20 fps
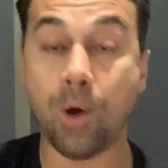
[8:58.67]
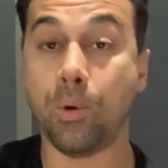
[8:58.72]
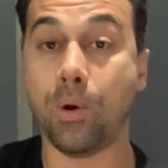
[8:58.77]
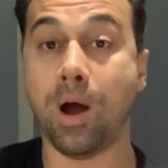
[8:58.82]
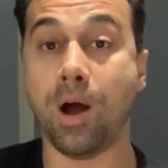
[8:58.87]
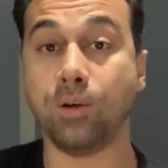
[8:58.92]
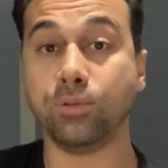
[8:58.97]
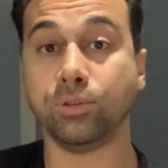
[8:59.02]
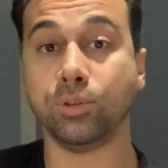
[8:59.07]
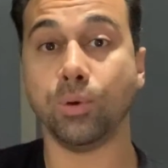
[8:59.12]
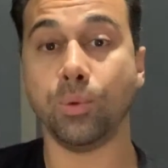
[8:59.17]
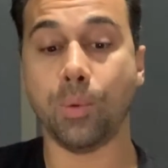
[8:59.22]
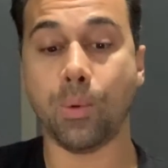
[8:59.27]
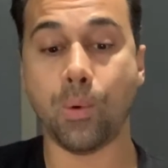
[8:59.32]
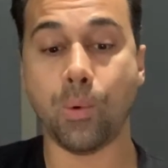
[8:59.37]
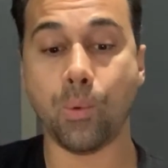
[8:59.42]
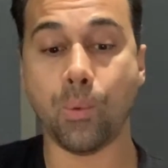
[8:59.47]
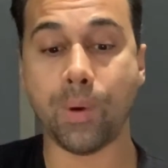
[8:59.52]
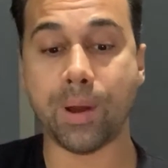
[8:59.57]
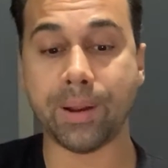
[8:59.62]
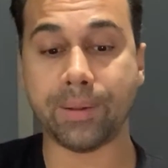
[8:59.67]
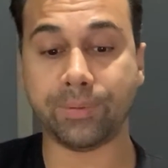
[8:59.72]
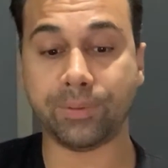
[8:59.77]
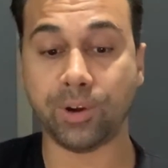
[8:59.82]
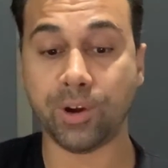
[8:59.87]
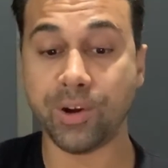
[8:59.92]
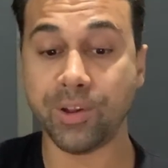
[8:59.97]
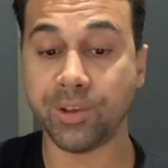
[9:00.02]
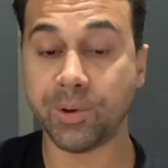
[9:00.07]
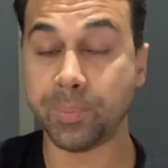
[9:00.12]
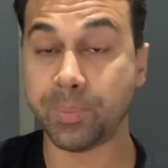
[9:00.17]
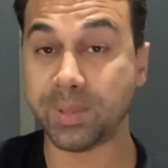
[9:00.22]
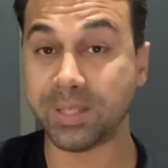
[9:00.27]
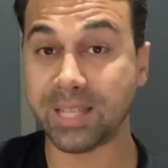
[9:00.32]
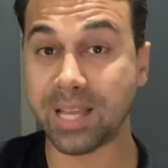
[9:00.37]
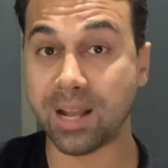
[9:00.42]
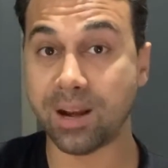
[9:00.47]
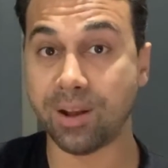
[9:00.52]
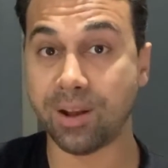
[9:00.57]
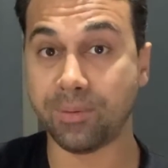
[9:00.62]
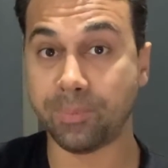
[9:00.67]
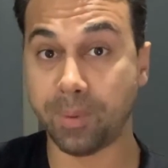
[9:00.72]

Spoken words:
also 33% of